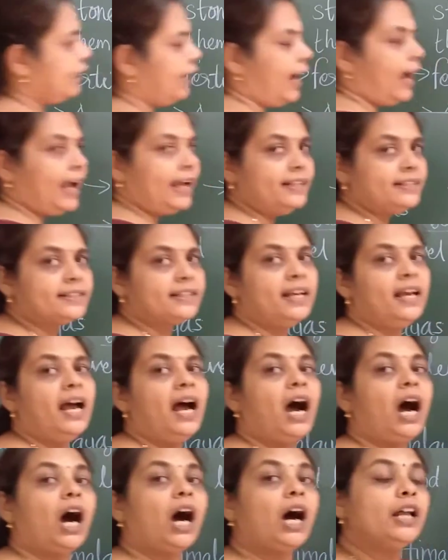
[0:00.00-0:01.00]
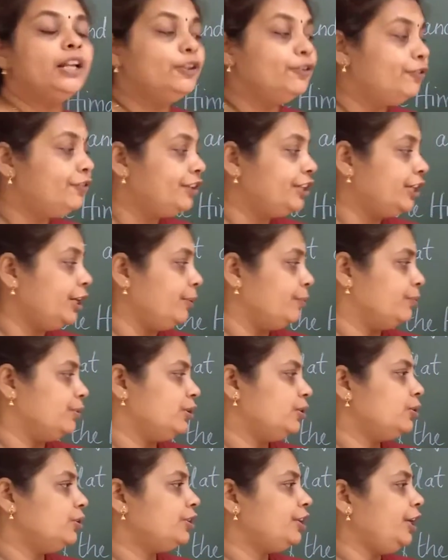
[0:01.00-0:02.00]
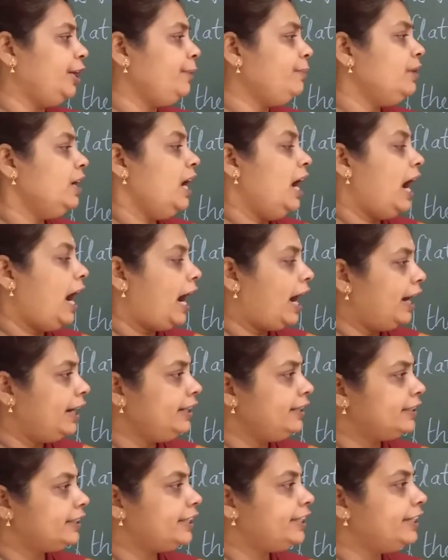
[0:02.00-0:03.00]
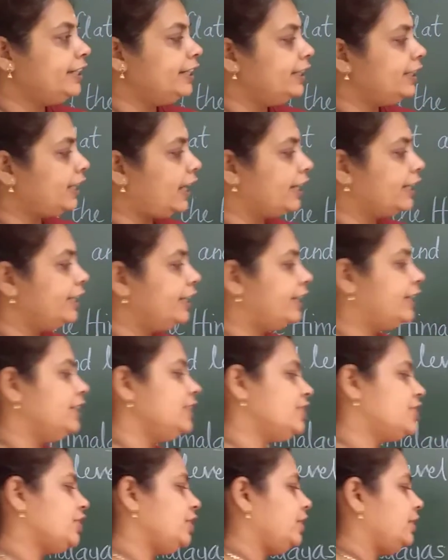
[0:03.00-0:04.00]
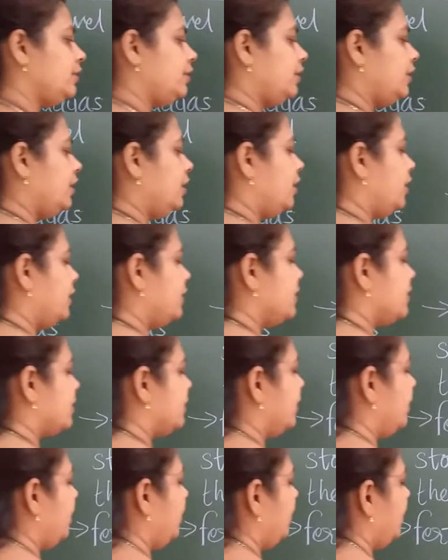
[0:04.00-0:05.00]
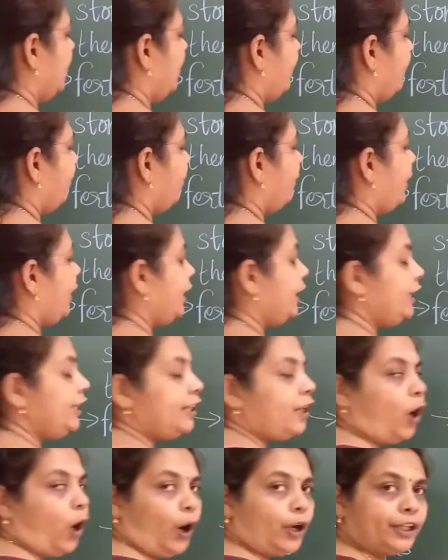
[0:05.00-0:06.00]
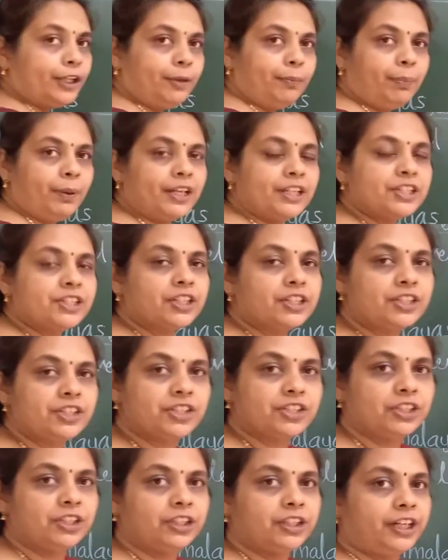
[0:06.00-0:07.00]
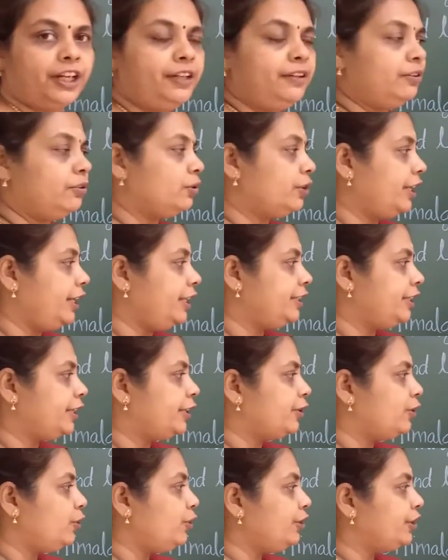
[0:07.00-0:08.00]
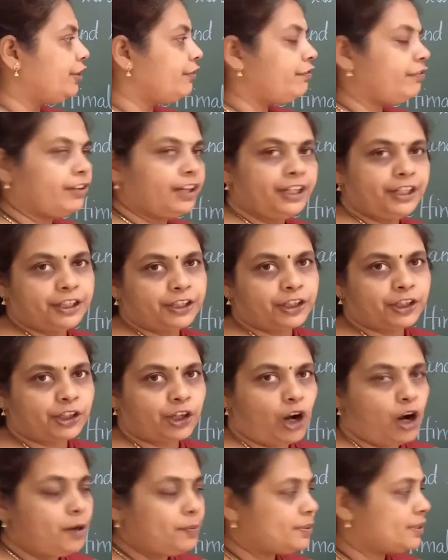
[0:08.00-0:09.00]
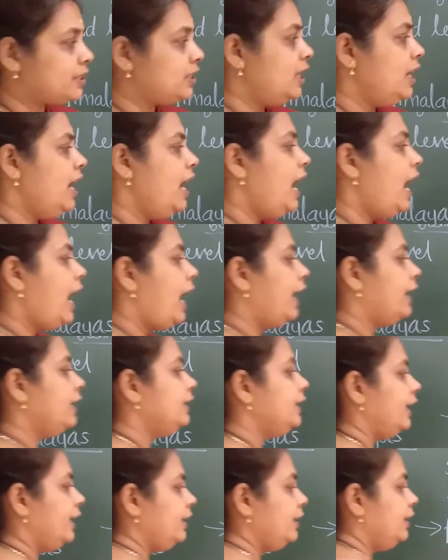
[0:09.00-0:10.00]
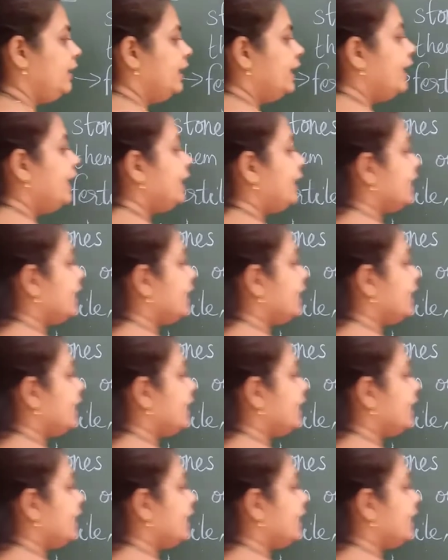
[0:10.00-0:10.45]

as alluvium. Okay, and here agriculture is the main occupation, children. Okay, they grow different crops, and then it